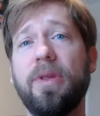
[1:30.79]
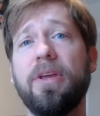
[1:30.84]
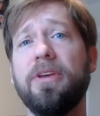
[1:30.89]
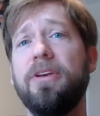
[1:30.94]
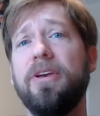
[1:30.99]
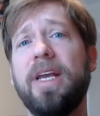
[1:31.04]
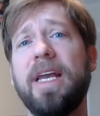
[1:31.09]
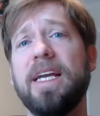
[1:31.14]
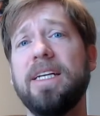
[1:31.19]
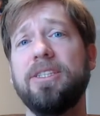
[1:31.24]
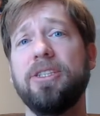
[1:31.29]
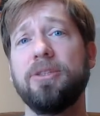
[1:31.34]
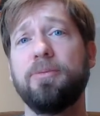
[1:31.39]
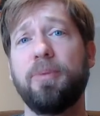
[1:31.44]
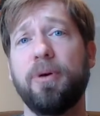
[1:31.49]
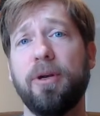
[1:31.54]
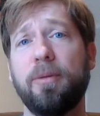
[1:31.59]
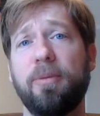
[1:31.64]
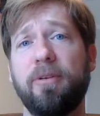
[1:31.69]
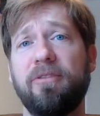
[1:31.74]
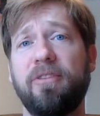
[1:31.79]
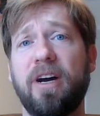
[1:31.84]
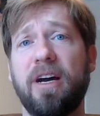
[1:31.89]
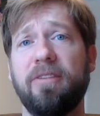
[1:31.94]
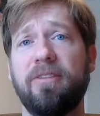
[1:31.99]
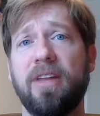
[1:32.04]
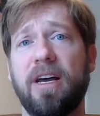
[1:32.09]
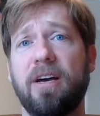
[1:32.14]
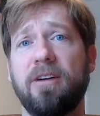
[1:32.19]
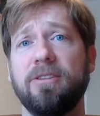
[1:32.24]
you can't just put up a
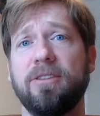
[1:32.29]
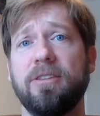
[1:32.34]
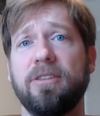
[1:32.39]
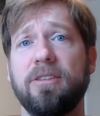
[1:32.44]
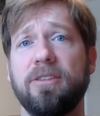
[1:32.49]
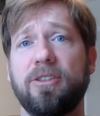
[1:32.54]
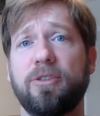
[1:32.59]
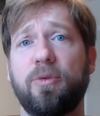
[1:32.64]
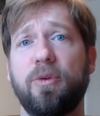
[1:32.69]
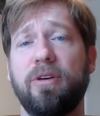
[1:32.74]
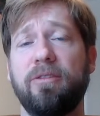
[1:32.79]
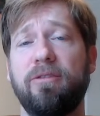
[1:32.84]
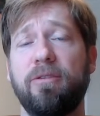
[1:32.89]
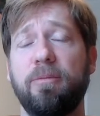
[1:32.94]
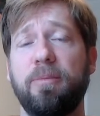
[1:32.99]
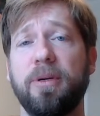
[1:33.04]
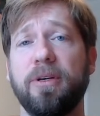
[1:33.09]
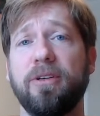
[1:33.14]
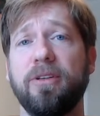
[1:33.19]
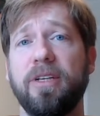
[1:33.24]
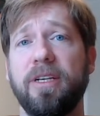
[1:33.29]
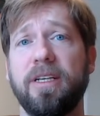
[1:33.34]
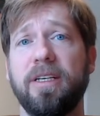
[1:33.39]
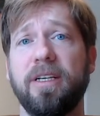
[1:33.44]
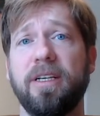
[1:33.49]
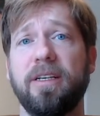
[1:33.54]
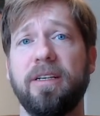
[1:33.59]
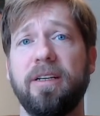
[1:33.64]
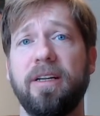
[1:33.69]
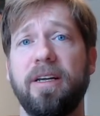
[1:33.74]
5,000 square foot
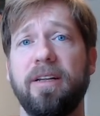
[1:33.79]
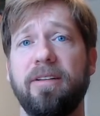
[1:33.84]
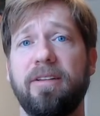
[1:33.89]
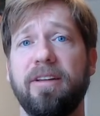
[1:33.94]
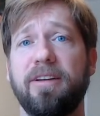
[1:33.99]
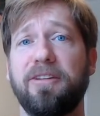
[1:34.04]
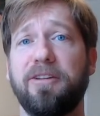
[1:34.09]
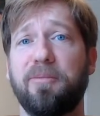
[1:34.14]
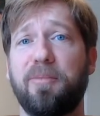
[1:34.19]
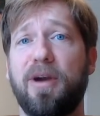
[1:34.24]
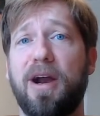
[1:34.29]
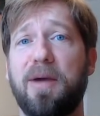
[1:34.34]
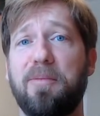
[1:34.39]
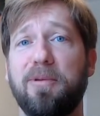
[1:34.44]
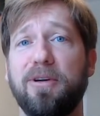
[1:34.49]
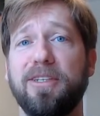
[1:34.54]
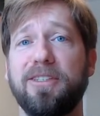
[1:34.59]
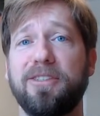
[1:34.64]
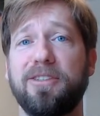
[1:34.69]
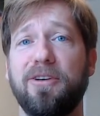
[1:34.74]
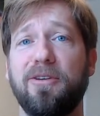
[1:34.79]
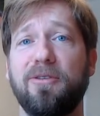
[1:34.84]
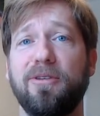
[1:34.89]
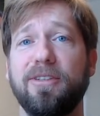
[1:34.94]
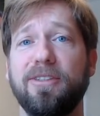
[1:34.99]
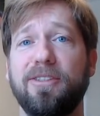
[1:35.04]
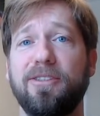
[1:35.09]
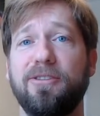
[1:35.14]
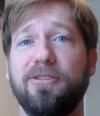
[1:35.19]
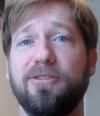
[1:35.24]
building and think the property is
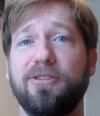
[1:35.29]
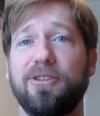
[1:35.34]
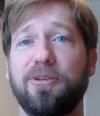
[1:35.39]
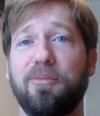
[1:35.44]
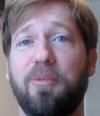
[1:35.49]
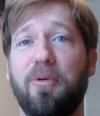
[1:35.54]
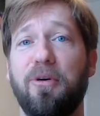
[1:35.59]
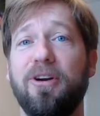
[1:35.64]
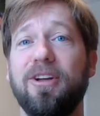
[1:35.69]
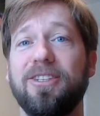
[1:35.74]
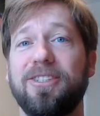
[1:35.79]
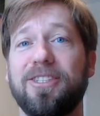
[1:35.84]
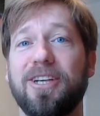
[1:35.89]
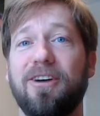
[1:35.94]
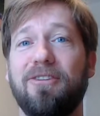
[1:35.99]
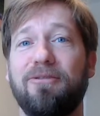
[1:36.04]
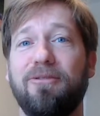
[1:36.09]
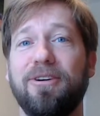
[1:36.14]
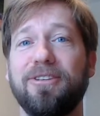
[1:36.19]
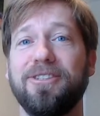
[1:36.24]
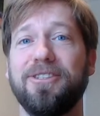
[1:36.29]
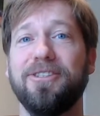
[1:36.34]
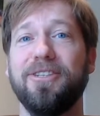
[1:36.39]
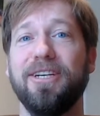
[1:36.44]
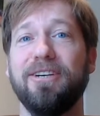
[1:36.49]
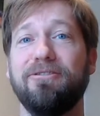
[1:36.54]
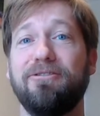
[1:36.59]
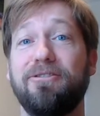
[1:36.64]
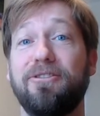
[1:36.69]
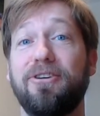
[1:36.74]
going to support itself once you
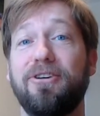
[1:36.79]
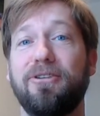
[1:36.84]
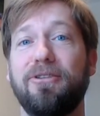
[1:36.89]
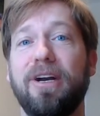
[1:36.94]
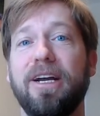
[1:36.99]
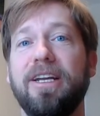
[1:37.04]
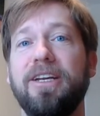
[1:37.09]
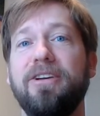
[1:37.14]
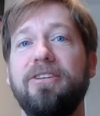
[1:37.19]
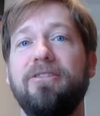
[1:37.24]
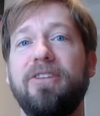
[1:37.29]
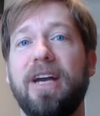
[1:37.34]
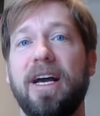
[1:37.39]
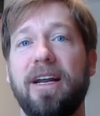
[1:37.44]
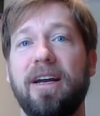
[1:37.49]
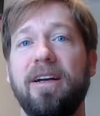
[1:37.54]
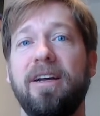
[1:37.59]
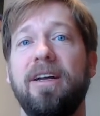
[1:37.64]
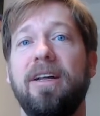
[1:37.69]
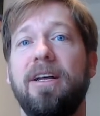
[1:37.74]
get full, right? You've got to